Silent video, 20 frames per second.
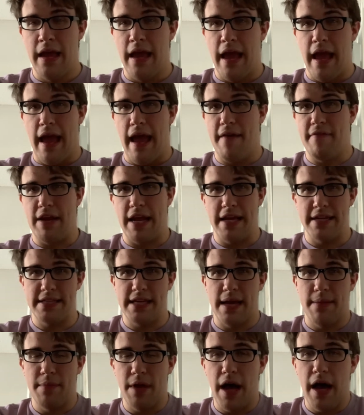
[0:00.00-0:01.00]
I haven't had
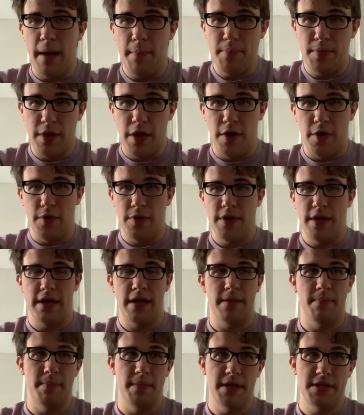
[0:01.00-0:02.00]
time to upload
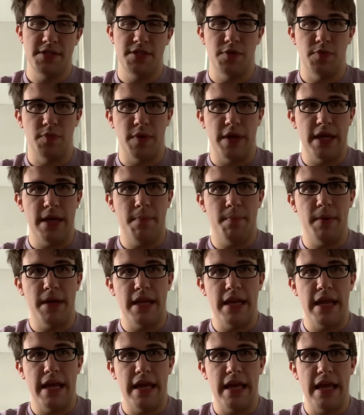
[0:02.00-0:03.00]
and missed a week,
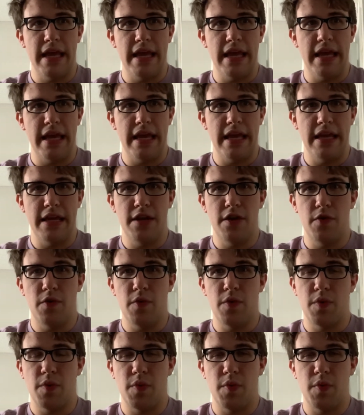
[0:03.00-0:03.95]
but, you know,